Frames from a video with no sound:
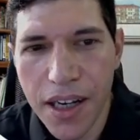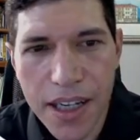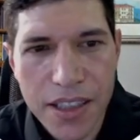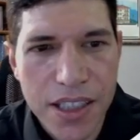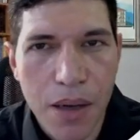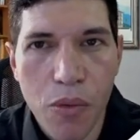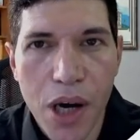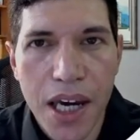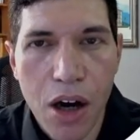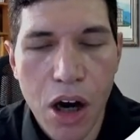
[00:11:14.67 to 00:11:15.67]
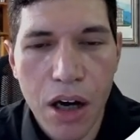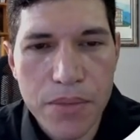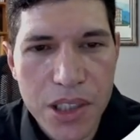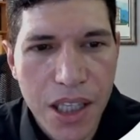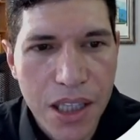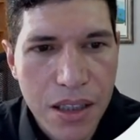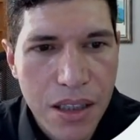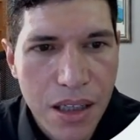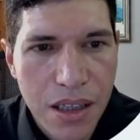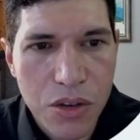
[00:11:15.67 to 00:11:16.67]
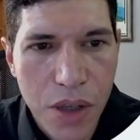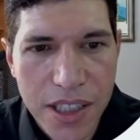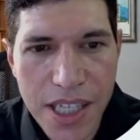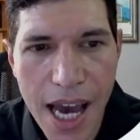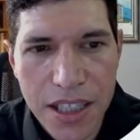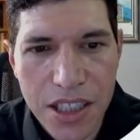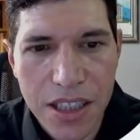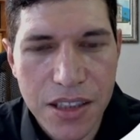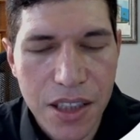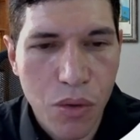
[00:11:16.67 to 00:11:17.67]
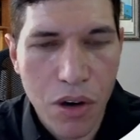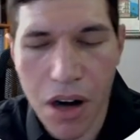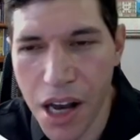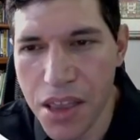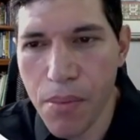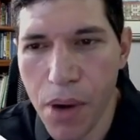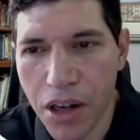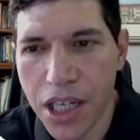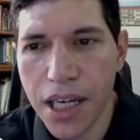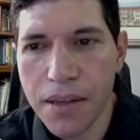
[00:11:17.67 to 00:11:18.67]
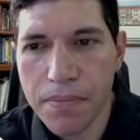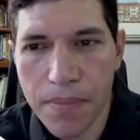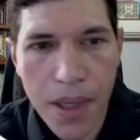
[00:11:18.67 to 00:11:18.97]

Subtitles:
in some way arm's length transactions that were on the market.